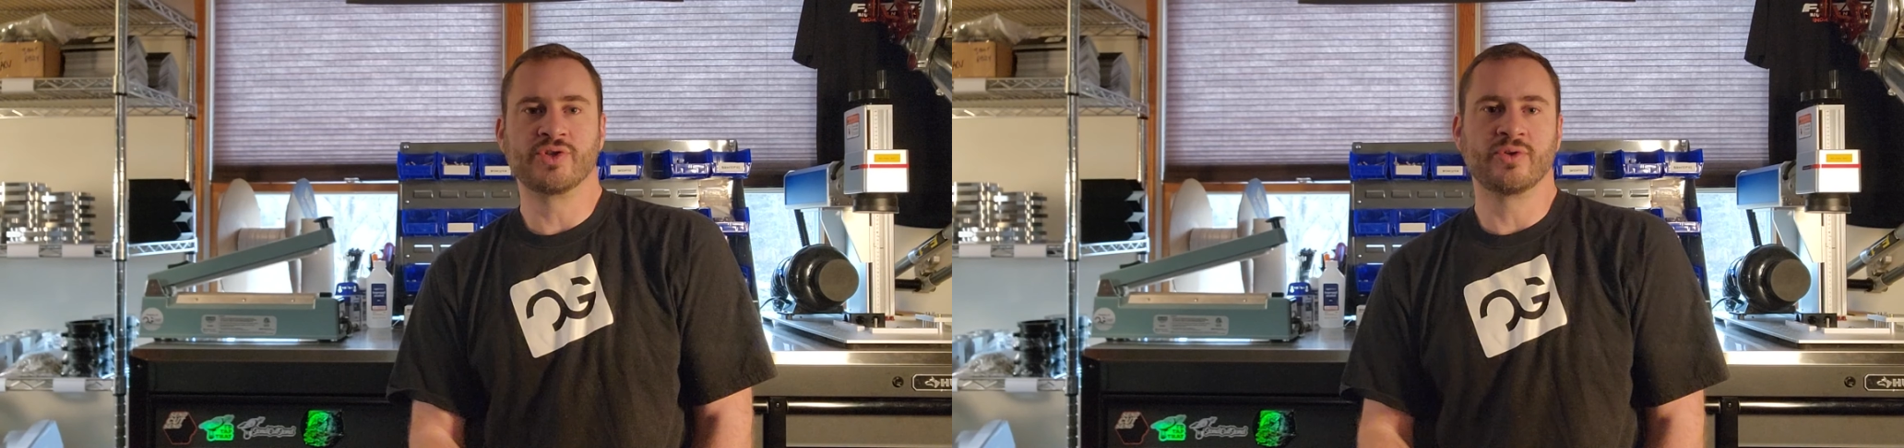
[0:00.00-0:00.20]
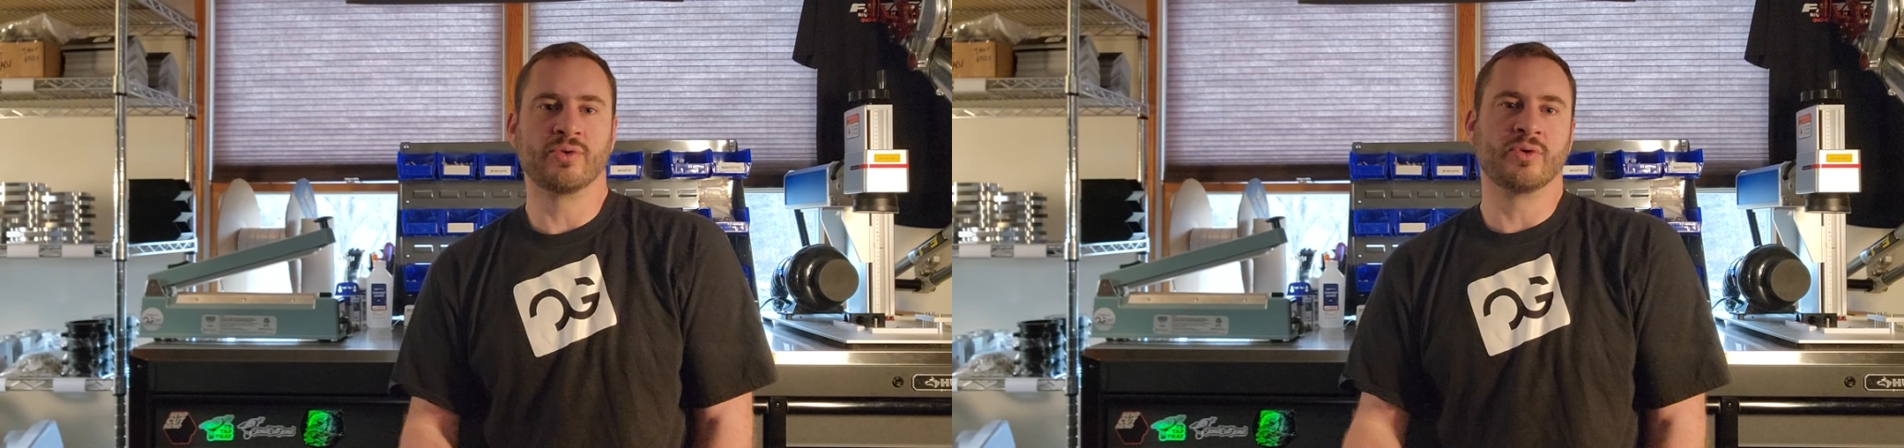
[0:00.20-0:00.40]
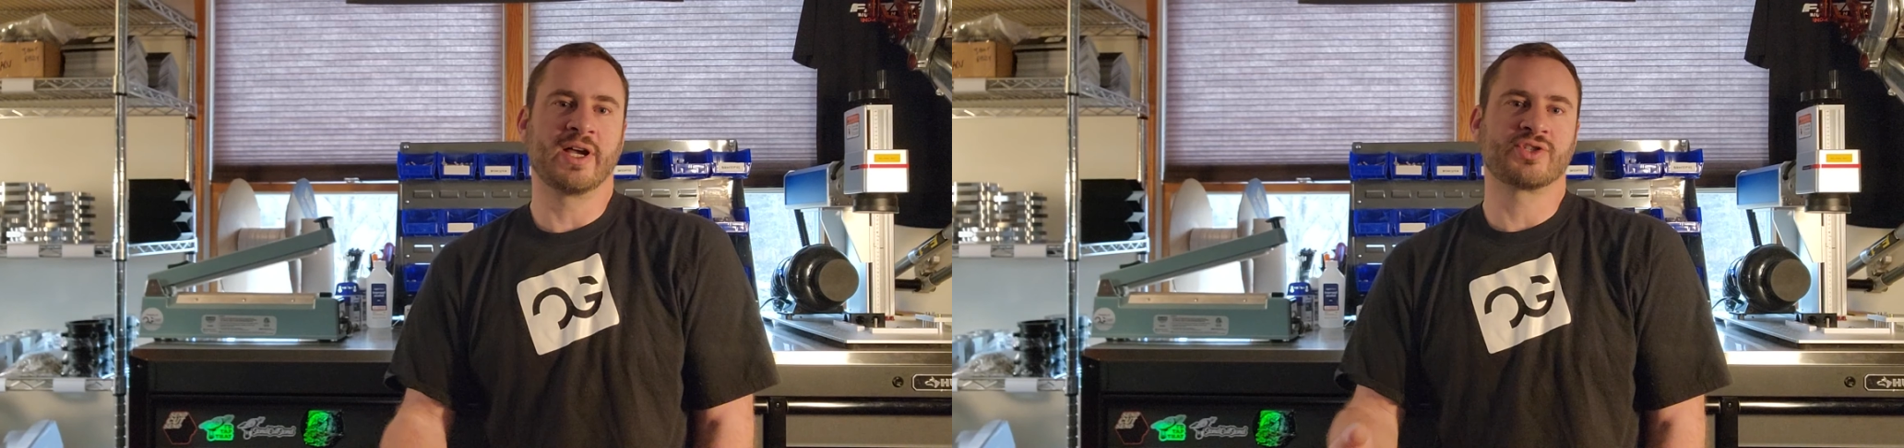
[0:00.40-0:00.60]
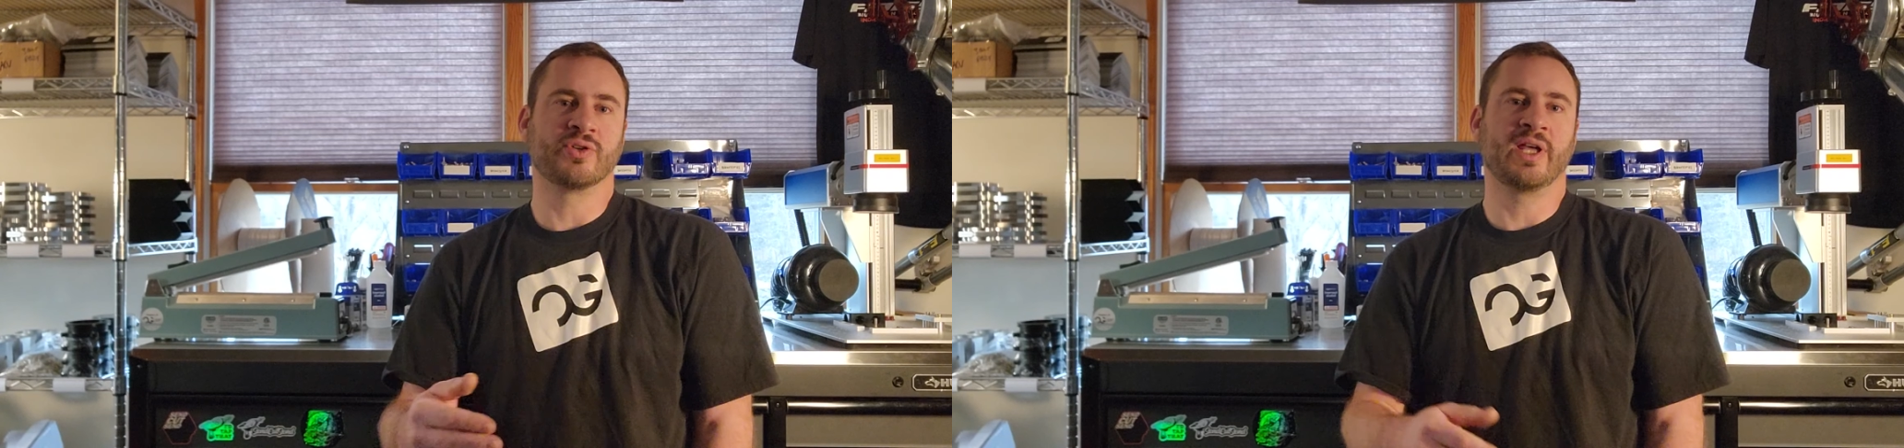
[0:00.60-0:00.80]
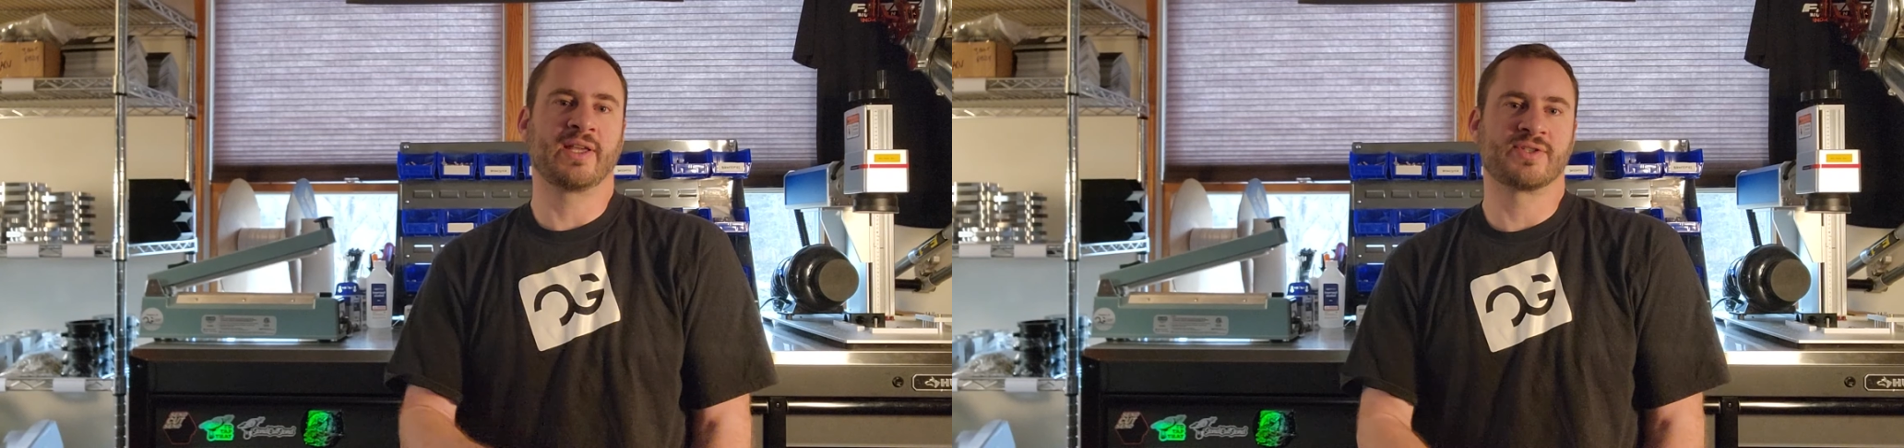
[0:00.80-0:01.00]
to extra
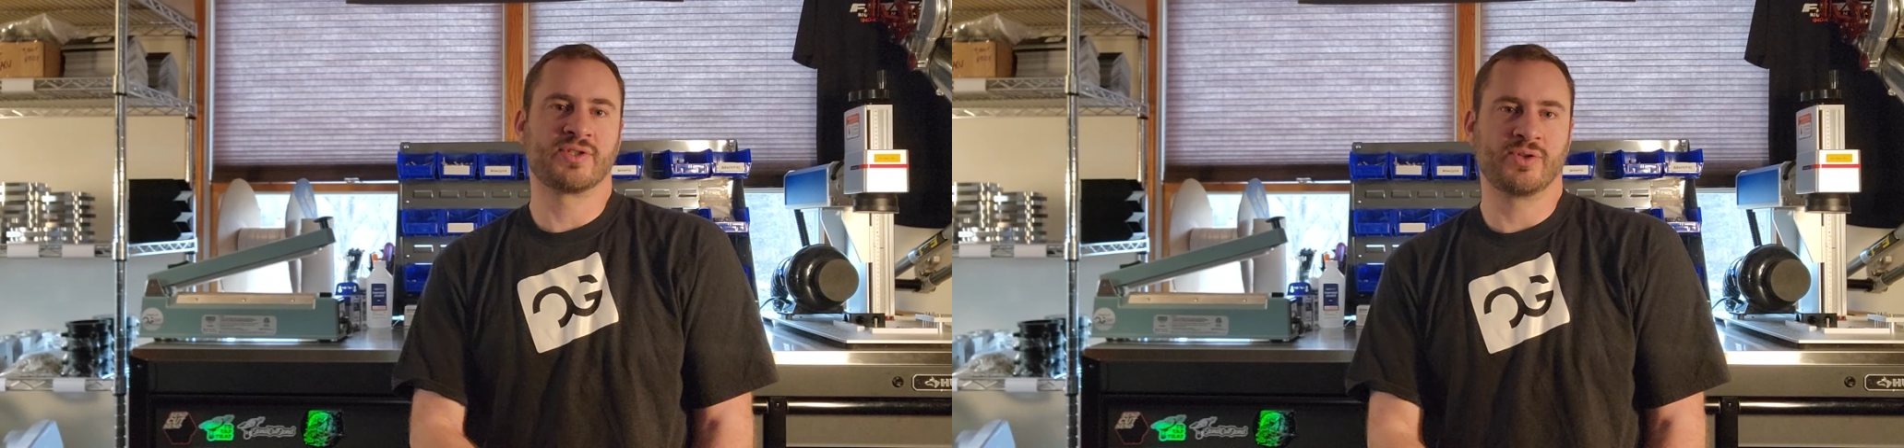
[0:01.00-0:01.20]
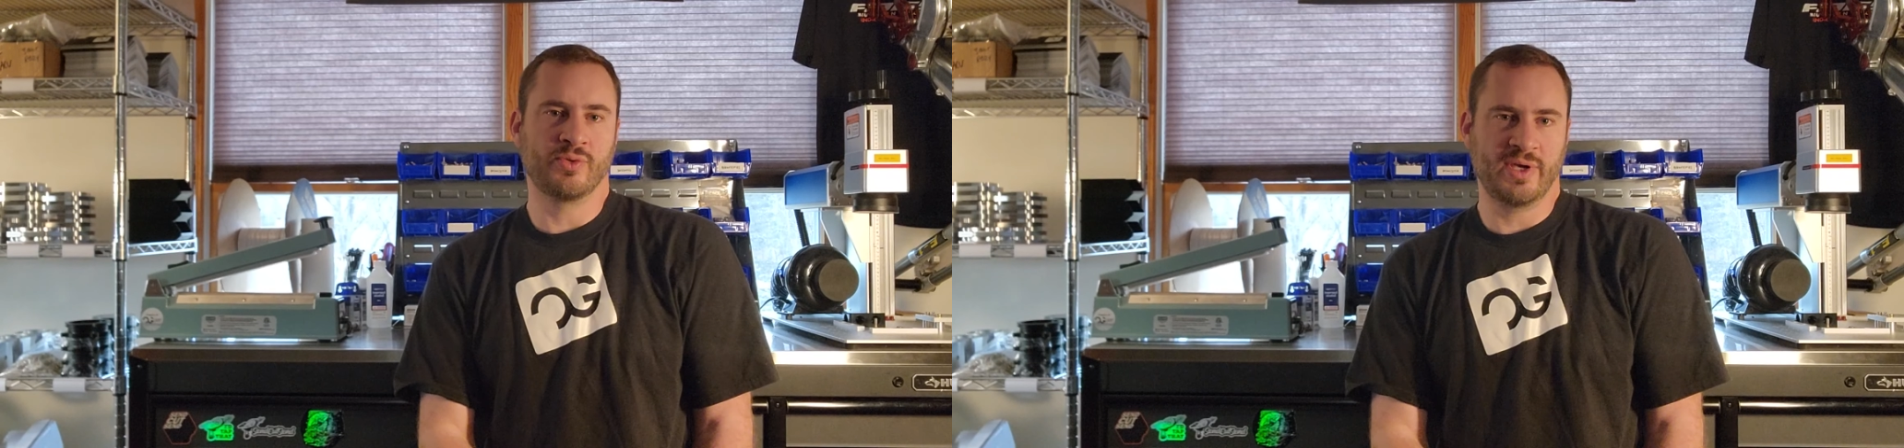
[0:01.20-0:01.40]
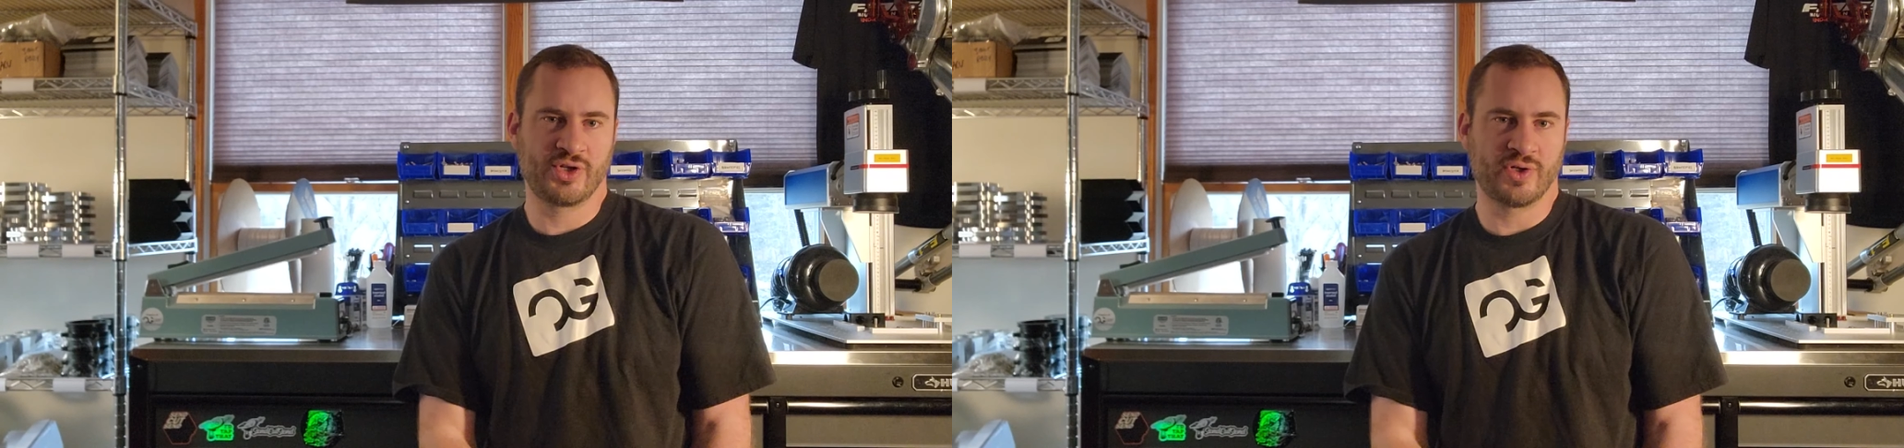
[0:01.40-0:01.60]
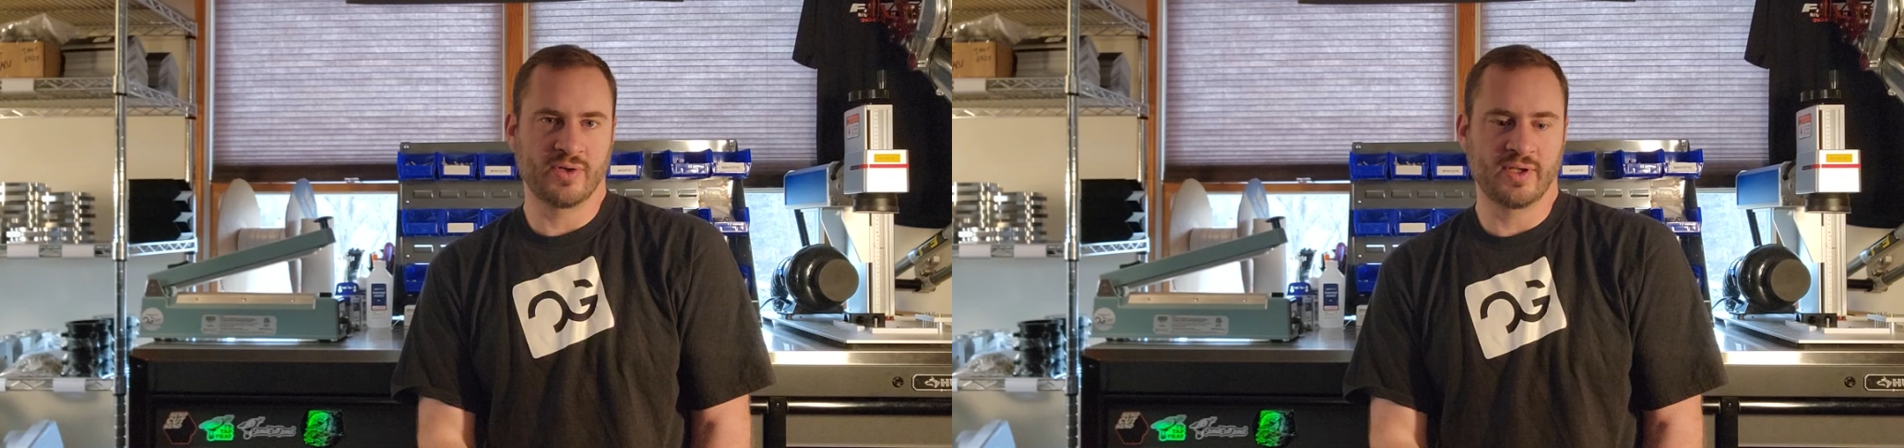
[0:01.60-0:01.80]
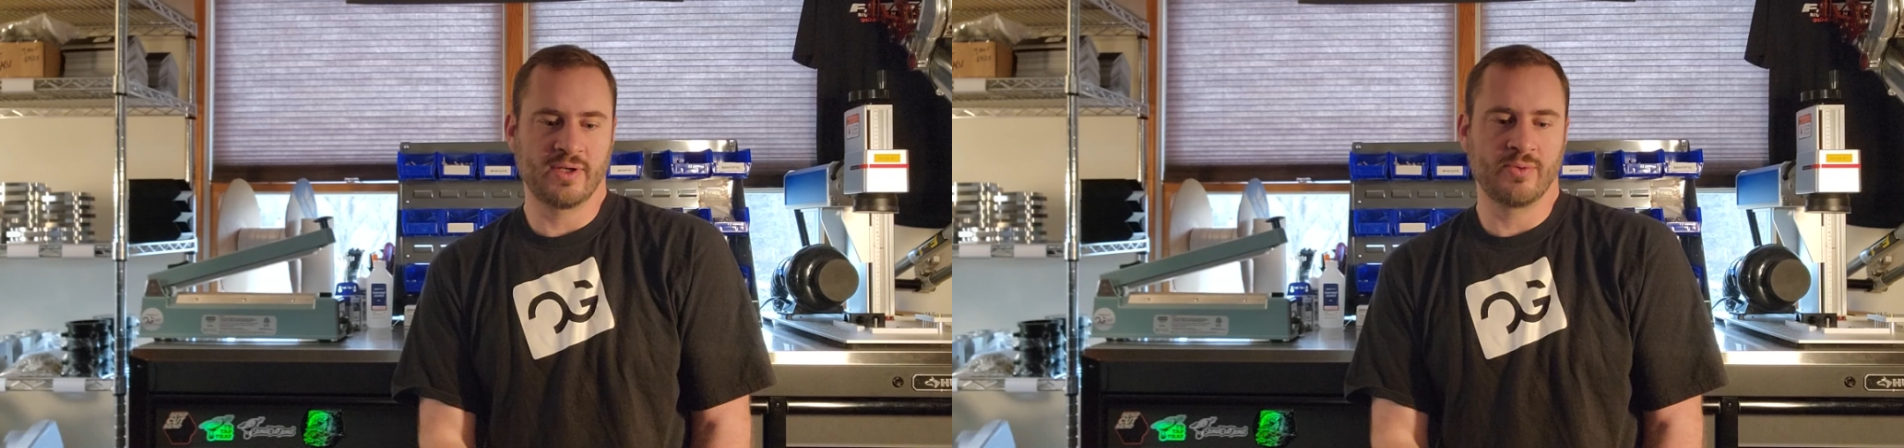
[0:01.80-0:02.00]
lengths to make sure that